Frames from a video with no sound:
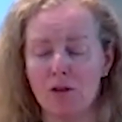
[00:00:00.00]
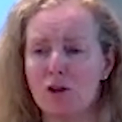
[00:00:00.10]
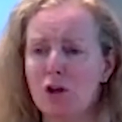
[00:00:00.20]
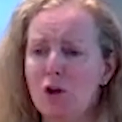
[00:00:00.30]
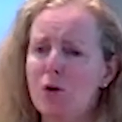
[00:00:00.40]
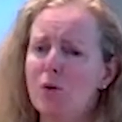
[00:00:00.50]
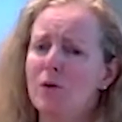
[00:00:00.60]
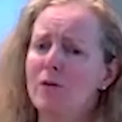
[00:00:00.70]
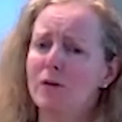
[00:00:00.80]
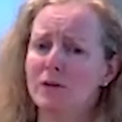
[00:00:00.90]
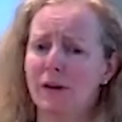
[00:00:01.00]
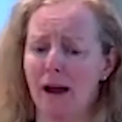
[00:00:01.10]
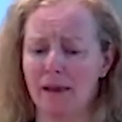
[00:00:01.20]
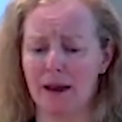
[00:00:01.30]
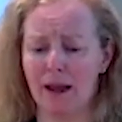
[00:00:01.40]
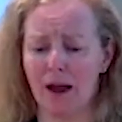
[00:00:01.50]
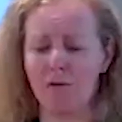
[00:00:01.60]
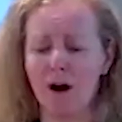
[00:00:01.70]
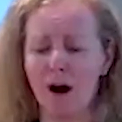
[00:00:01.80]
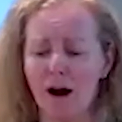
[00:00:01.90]
the universality
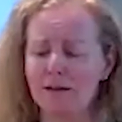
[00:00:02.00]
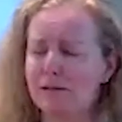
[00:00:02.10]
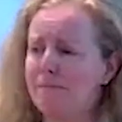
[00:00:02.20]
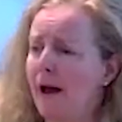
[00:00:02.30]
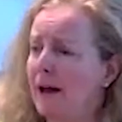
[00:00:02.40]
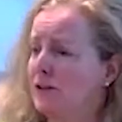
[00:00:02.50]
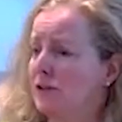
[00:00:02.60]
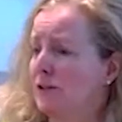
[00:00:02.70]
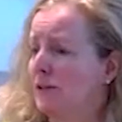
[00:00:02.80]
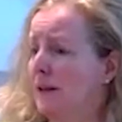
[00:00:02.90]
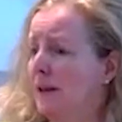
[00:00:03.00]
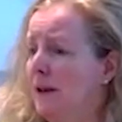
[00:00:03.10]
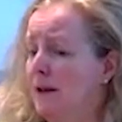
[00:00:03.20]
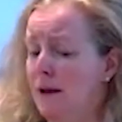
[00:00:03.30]
of God's majesty